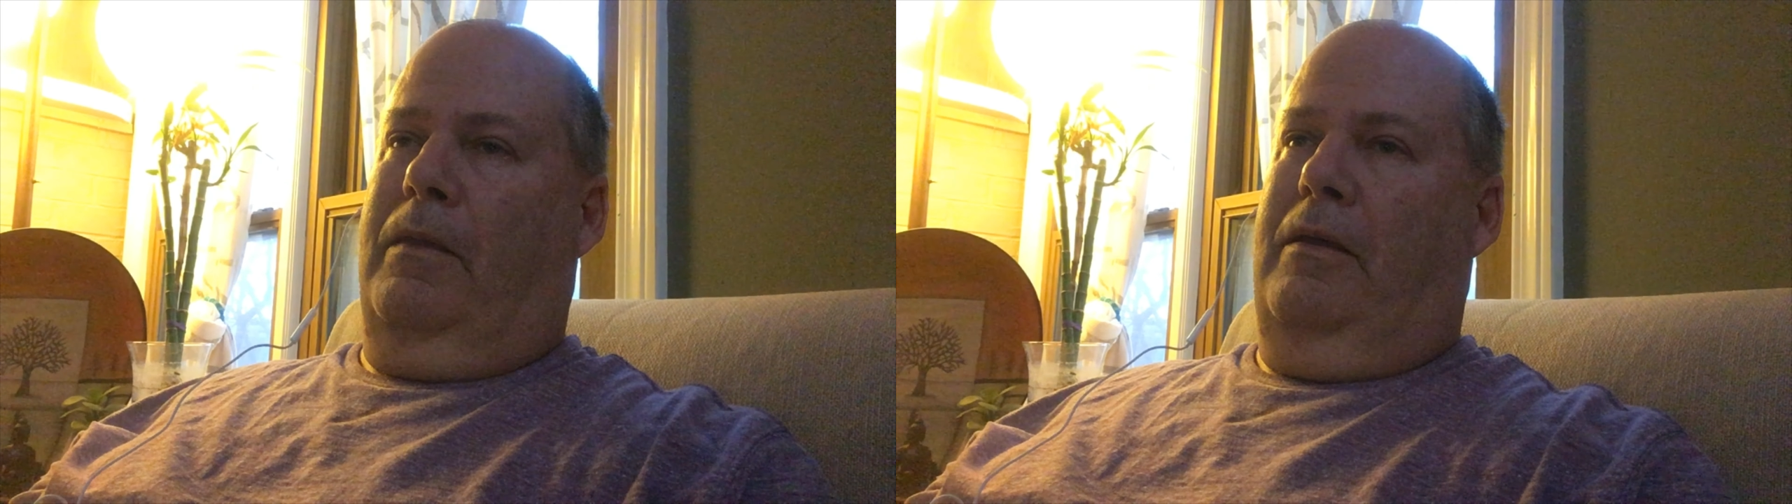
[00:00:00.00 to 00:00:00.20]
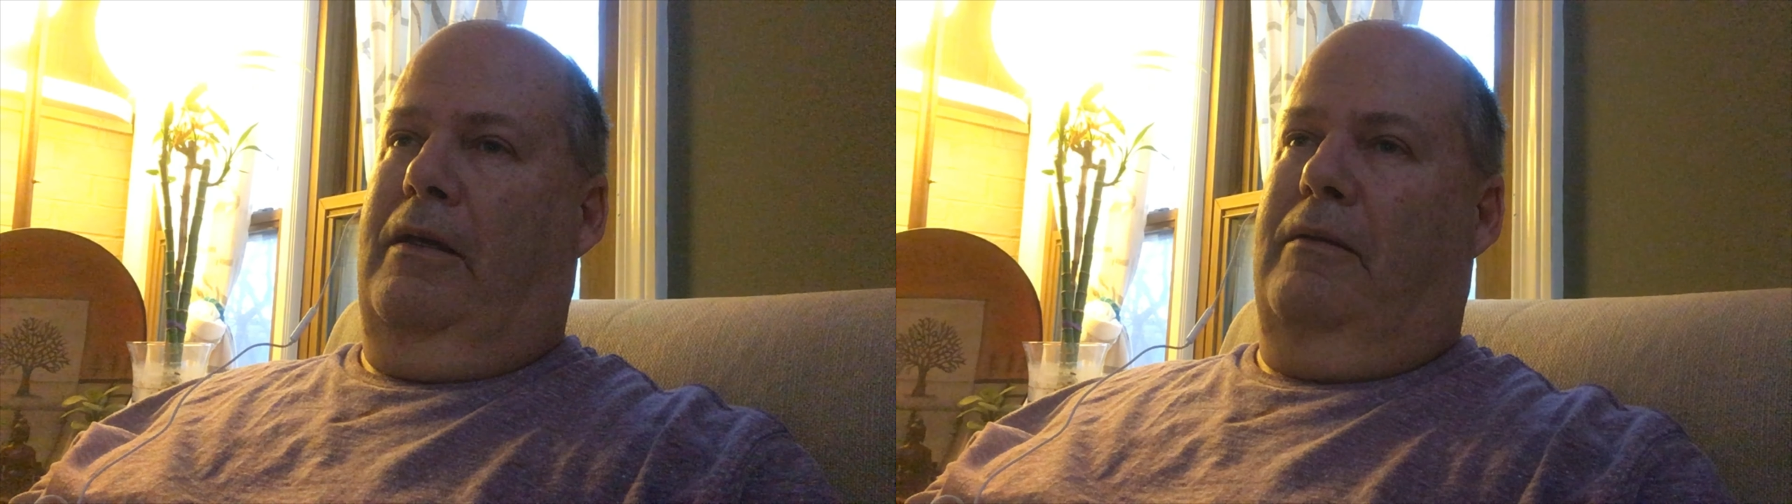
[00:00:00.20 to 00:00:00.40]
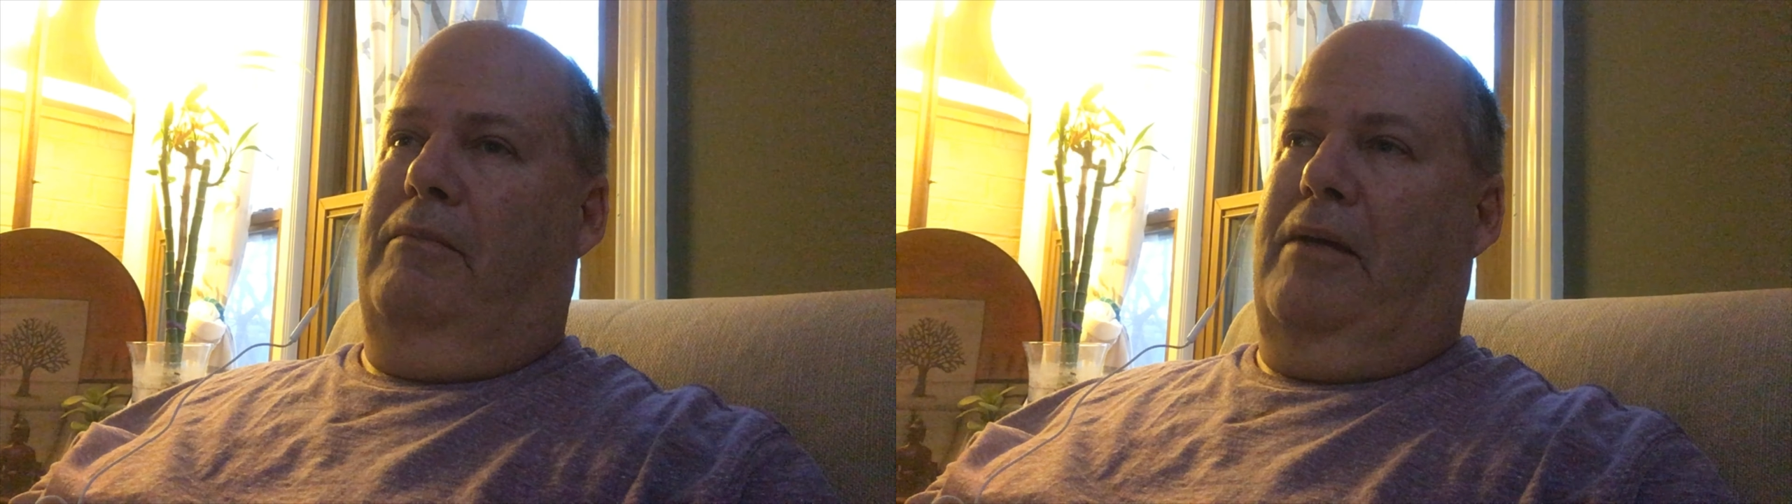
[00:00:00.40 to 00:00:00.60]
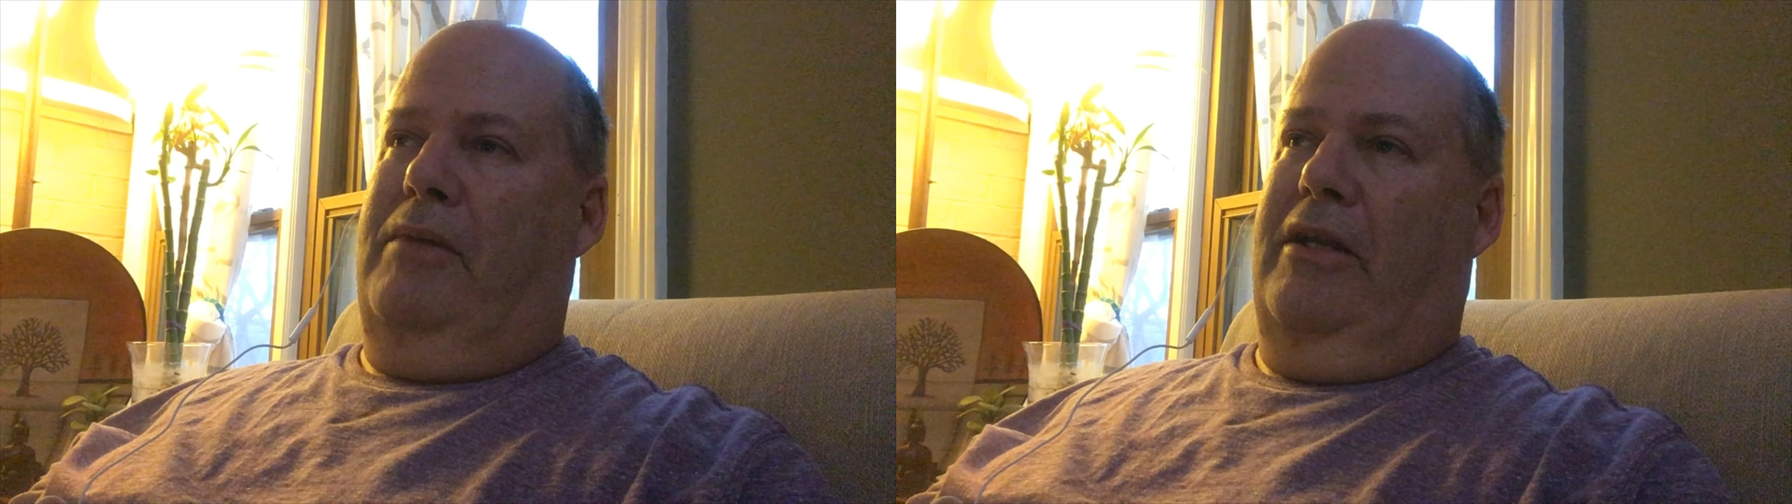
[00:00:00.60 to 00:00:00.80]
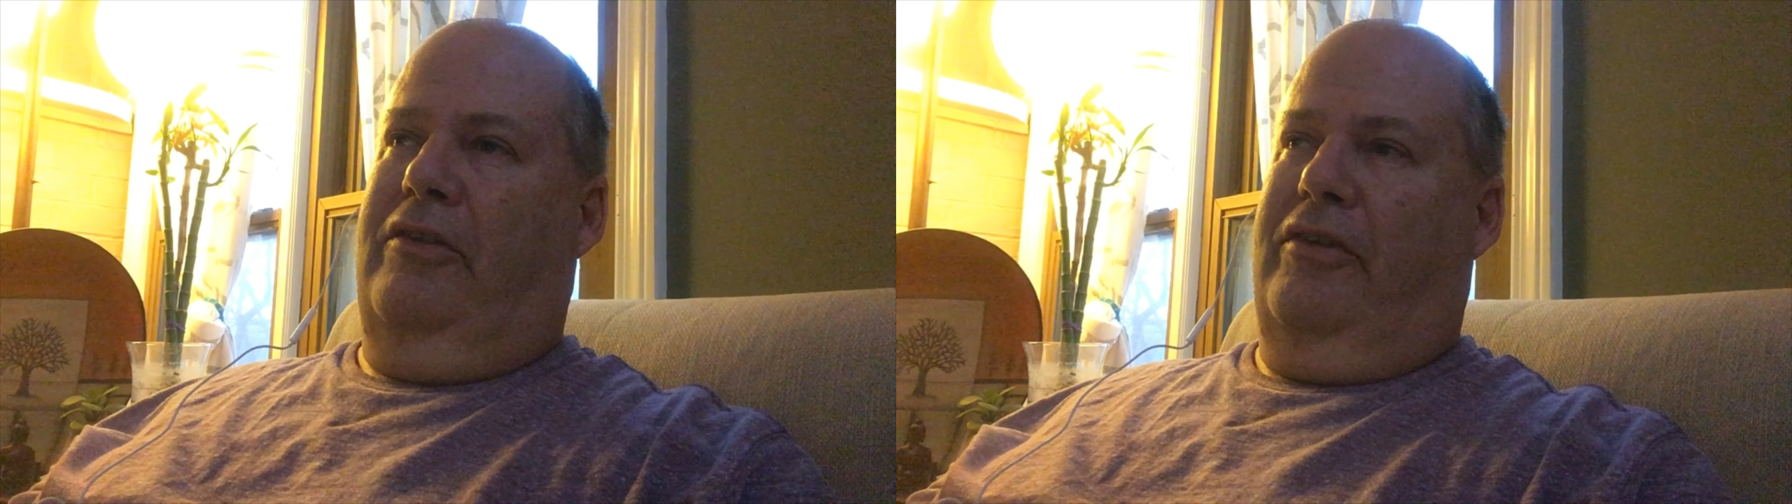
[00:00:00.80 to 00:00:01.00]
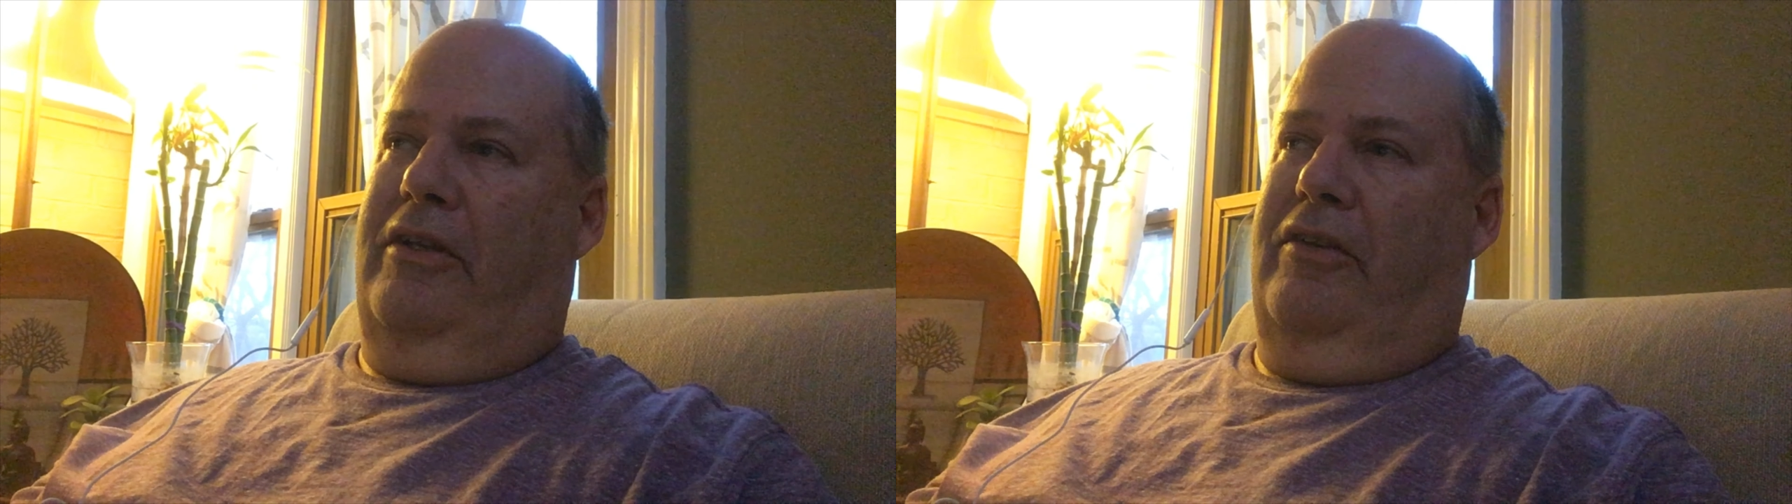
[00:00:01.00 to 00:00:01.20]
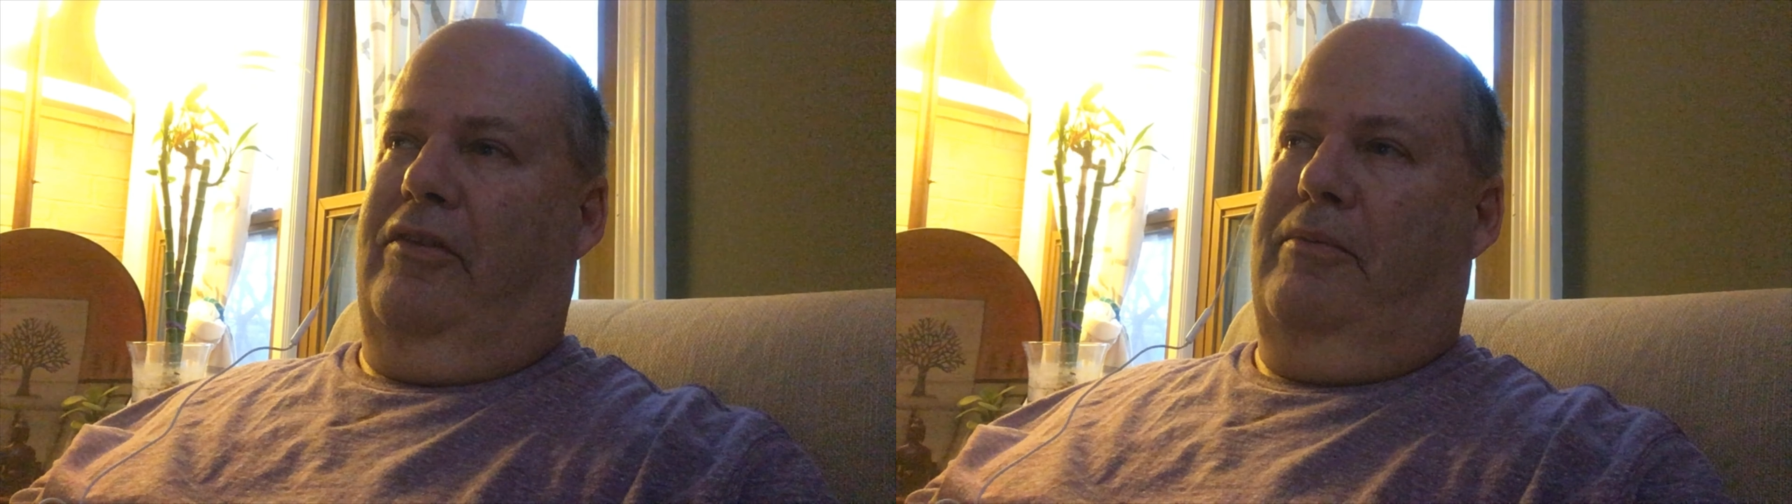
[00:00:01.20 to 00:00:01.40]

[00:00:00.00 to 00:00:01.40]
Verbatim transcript: And my medicine is